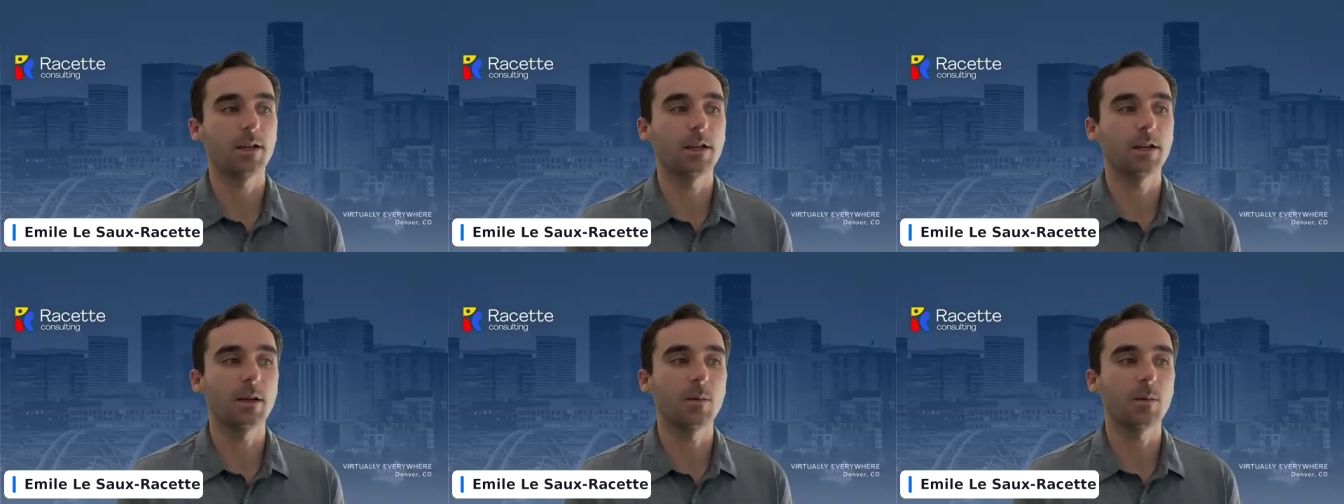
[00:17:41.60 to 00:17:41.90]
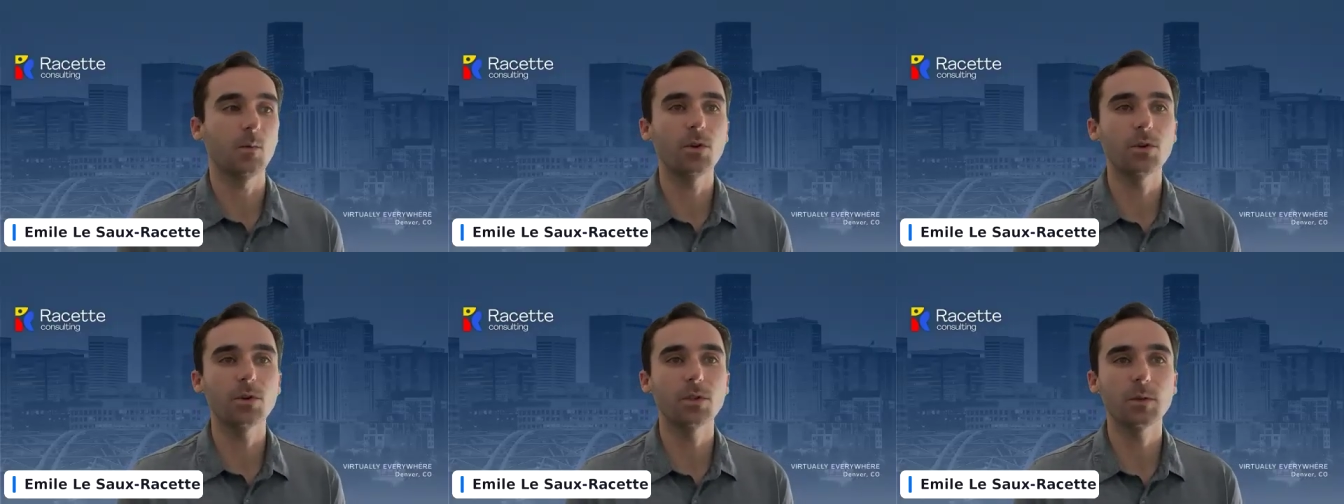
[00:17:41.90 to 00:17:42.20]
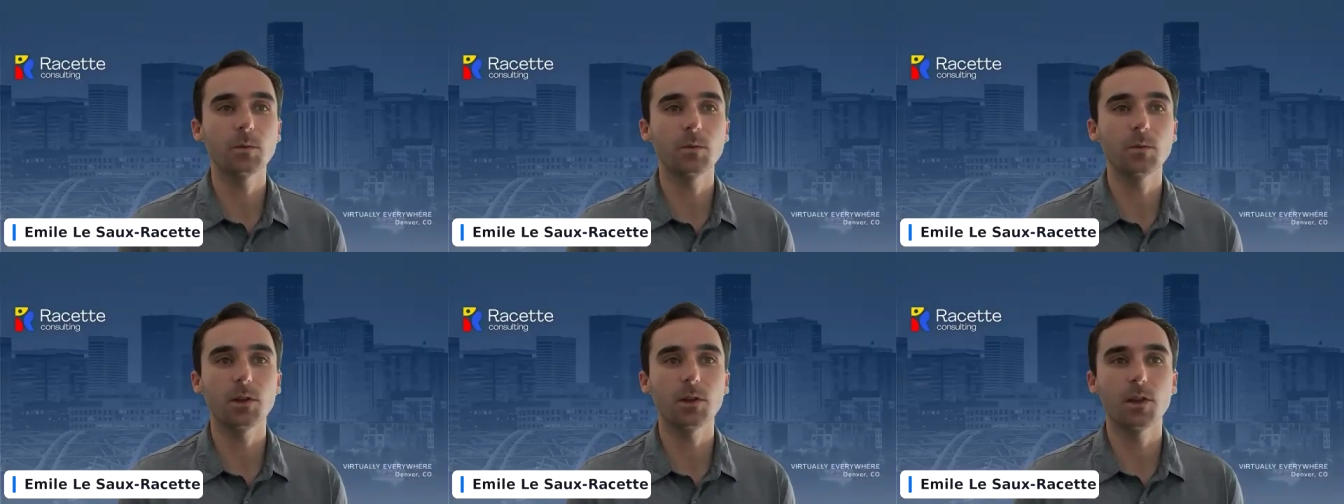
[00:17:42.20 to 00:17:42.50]
What are
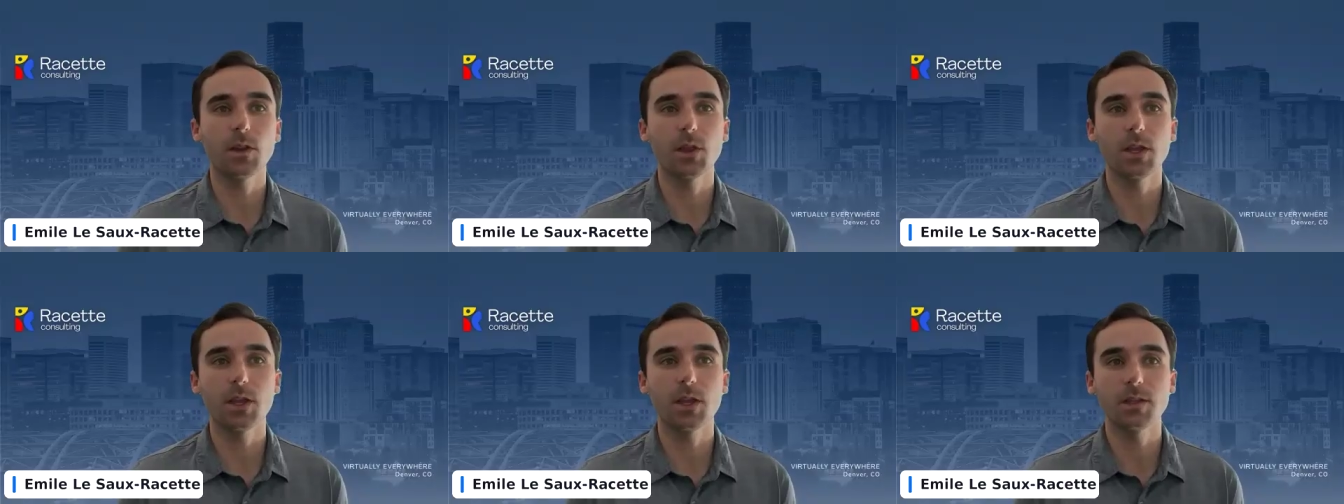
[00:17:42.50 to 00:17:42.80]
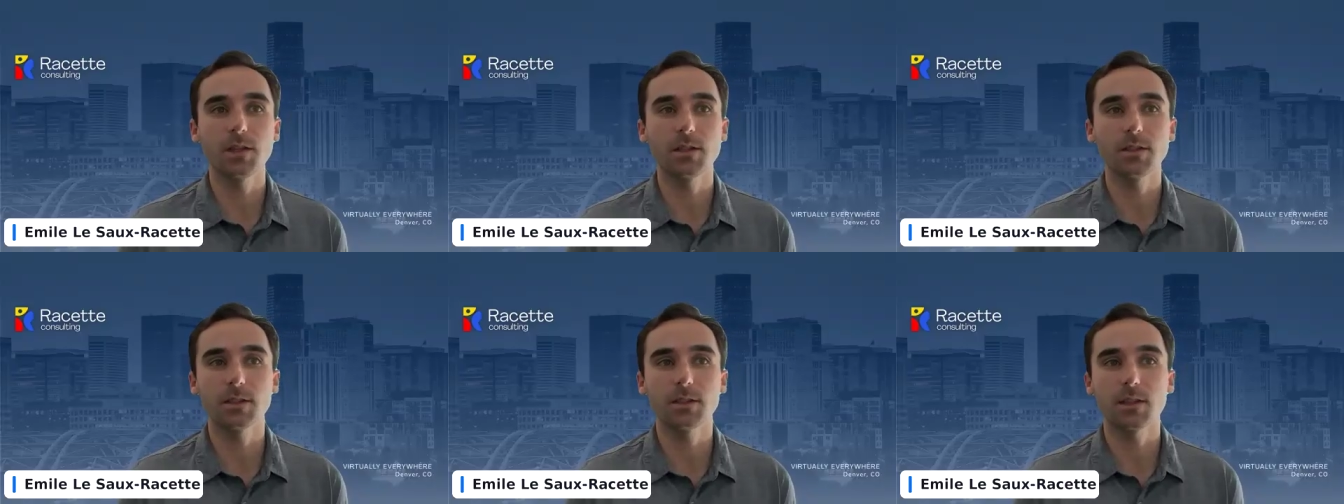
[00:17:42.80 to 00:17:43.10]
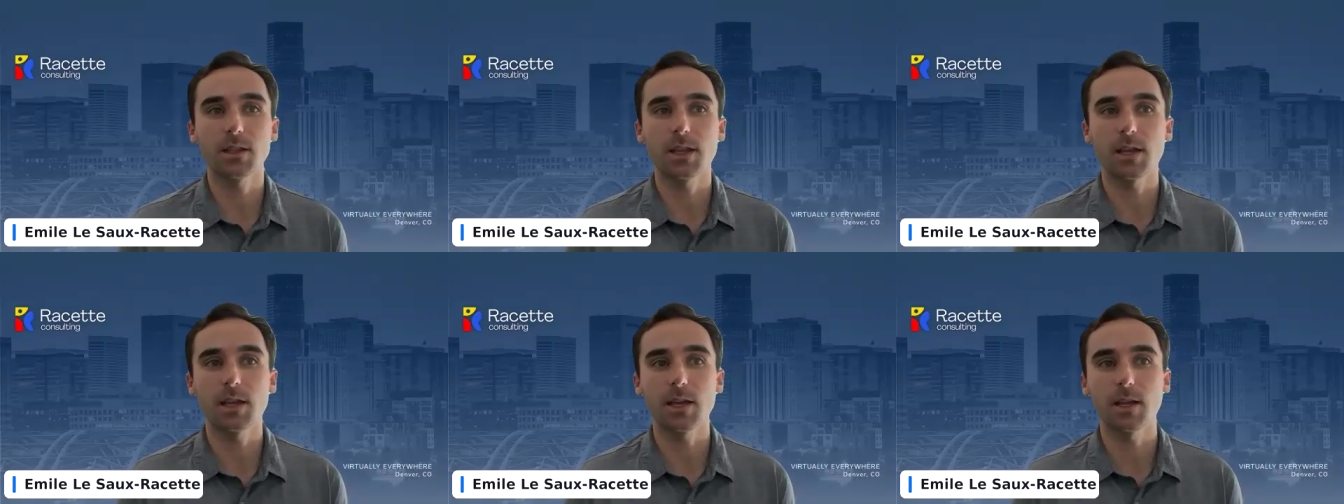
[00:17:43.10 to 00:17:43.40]
some of the
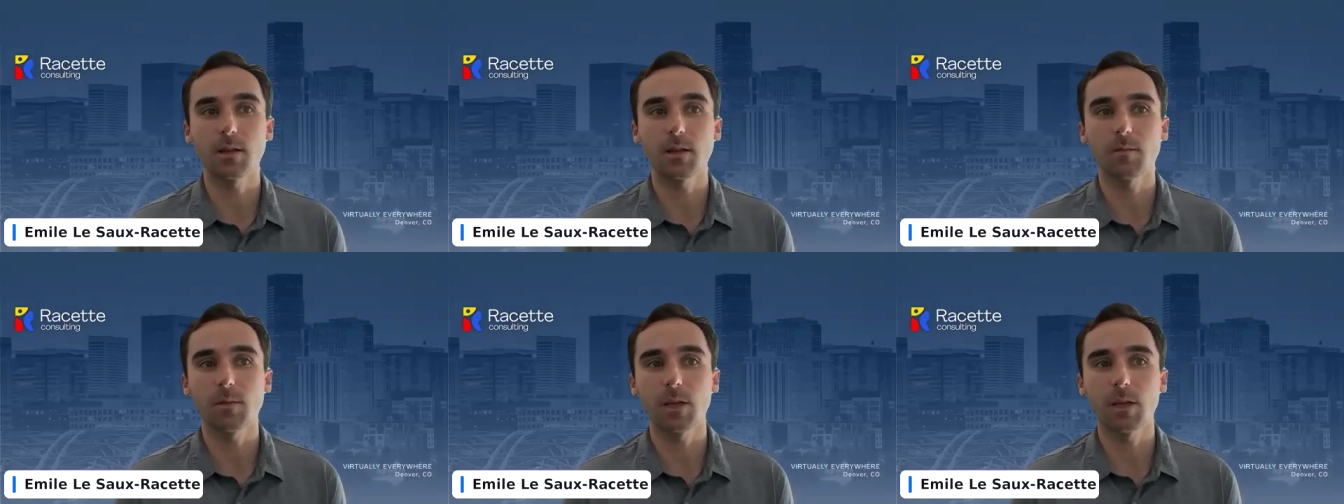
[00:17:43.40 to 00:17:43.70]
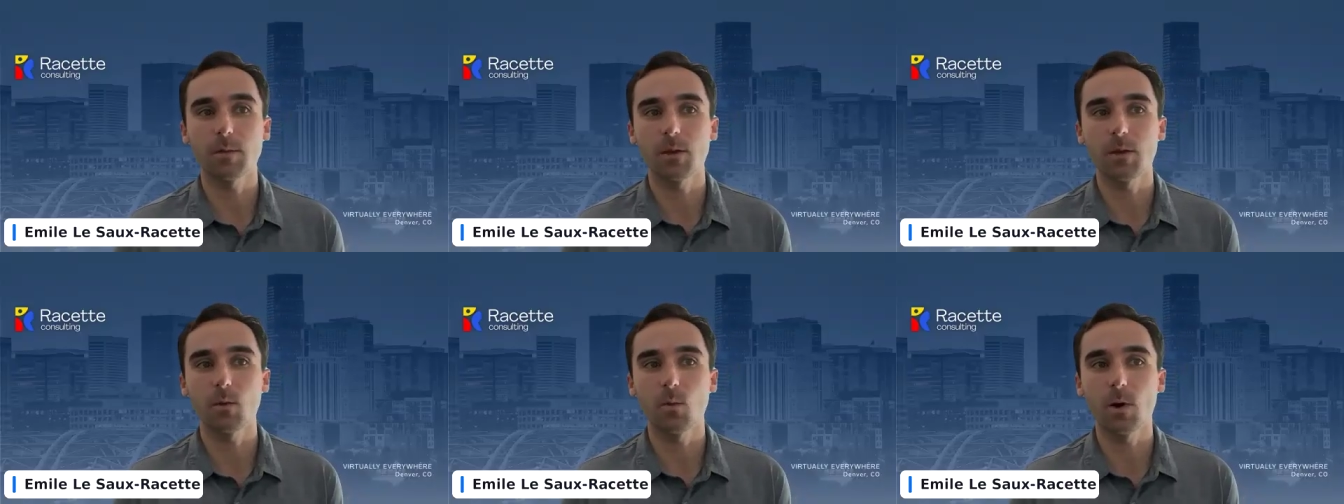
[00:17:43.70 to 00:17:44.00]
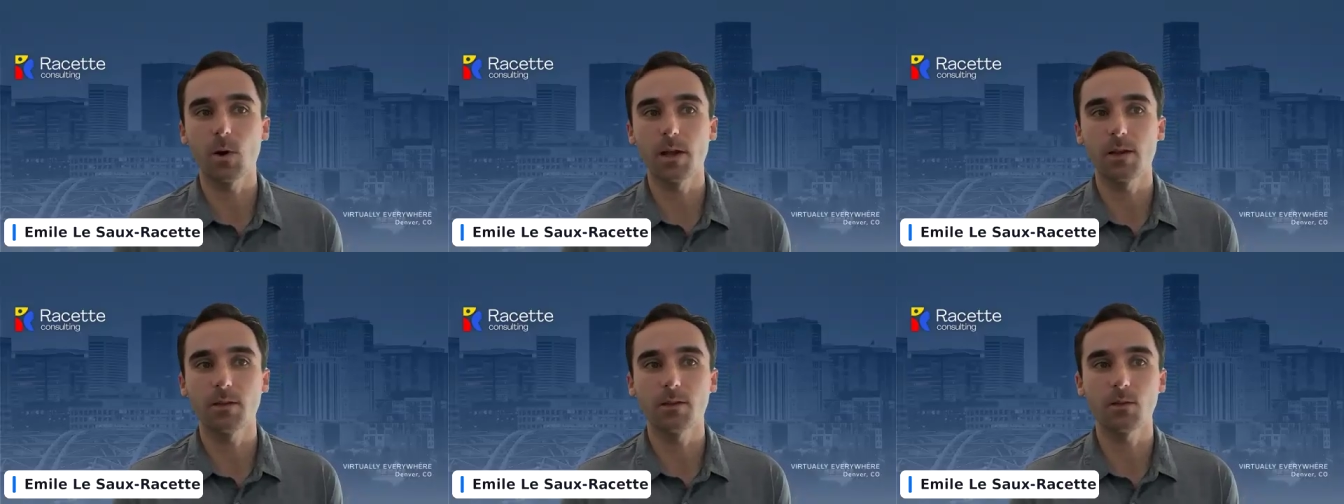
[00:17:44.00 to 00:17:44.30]
things that maybe
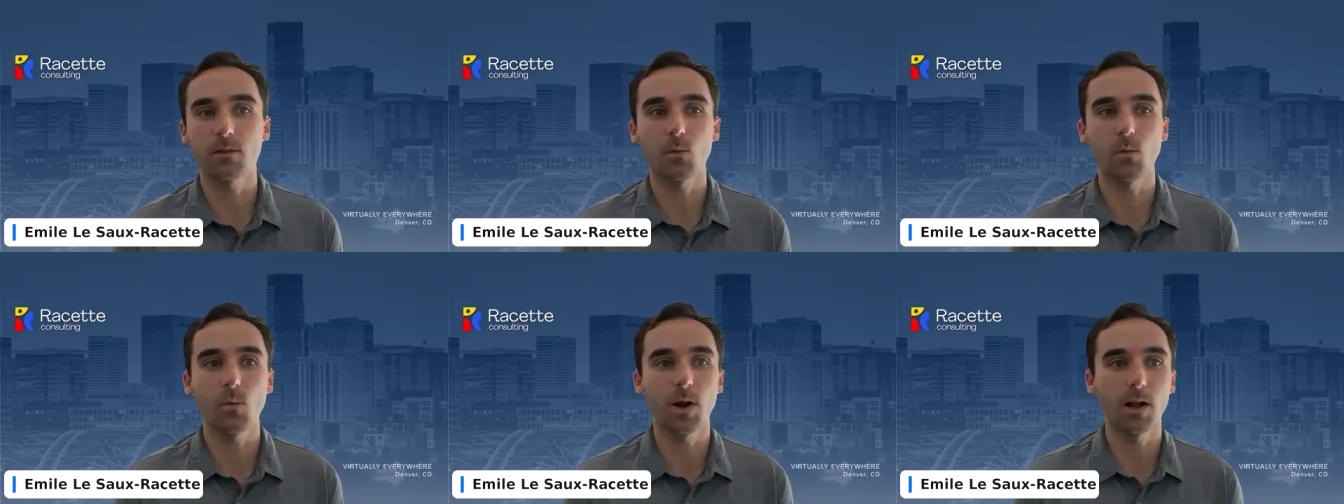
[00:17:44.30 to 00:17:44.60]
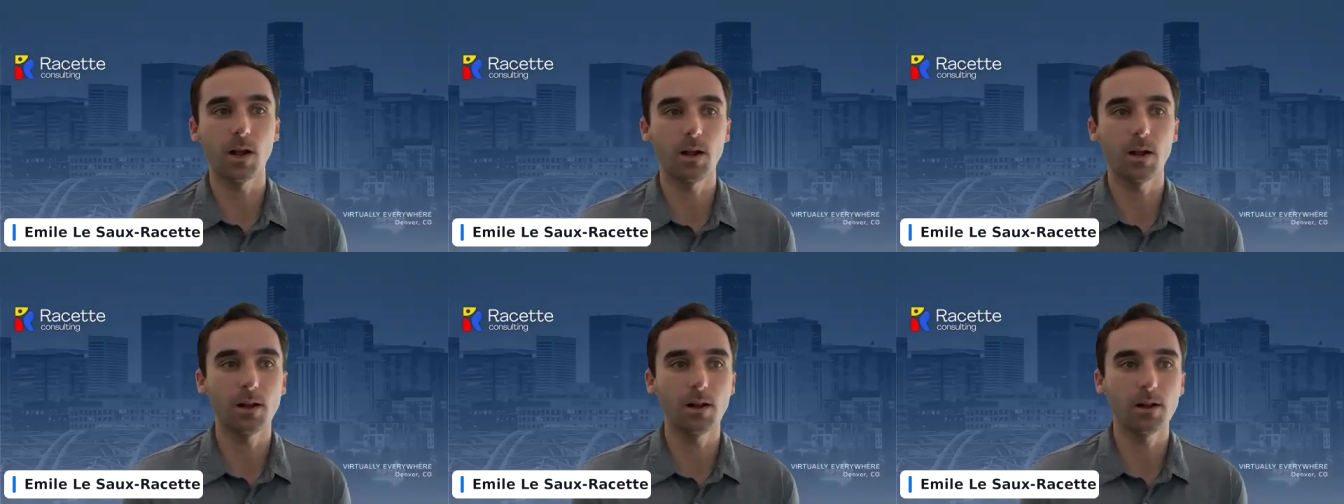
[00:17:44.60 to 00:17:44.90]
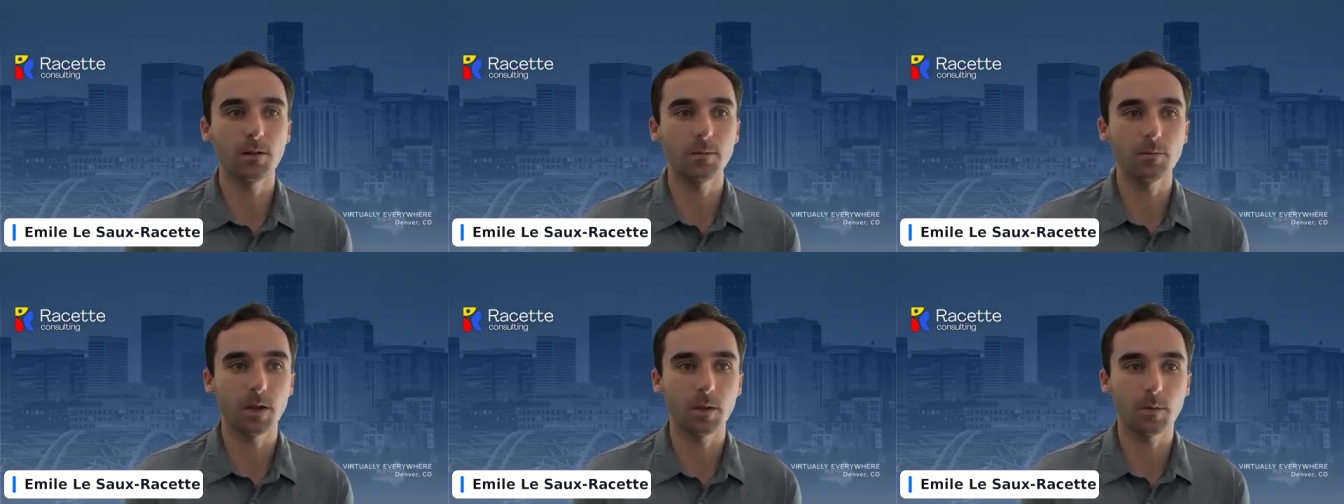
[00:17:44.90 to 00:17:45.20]
went
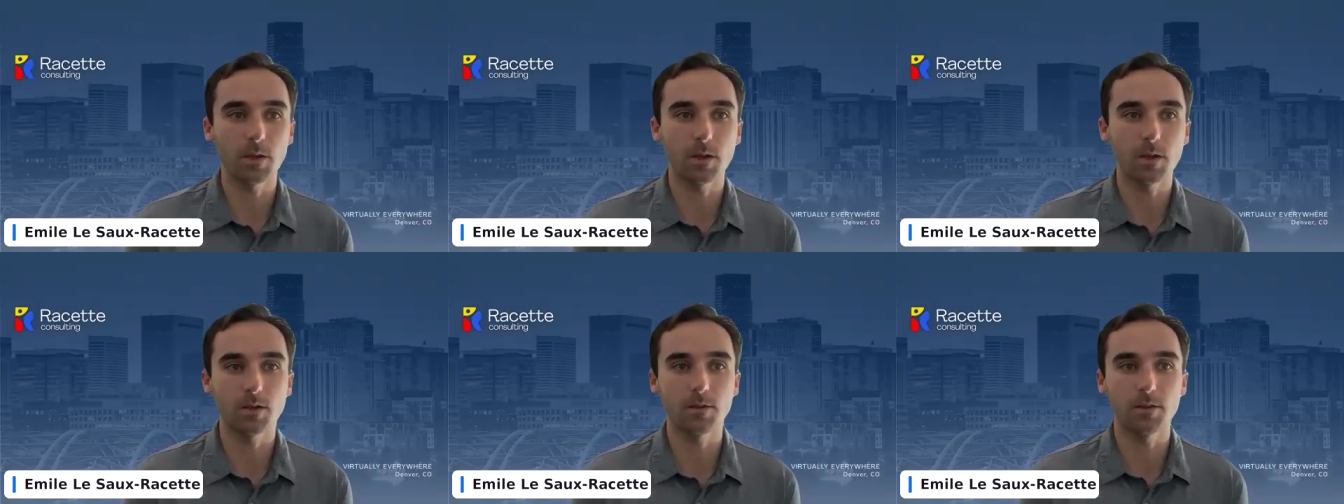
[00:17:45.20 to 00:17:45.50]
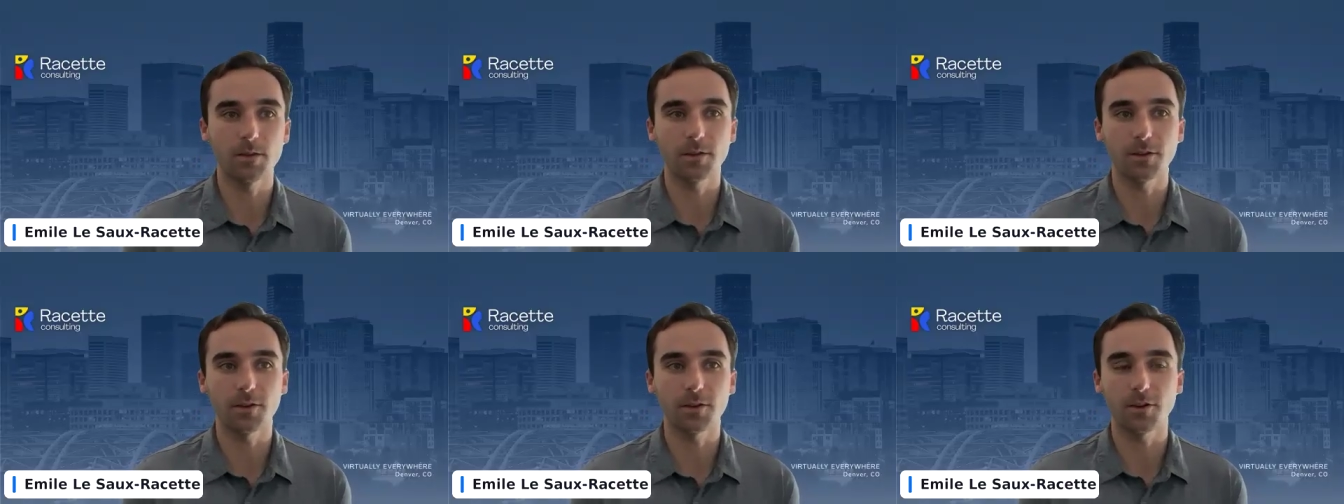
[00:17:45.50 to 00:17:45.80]
well and maybe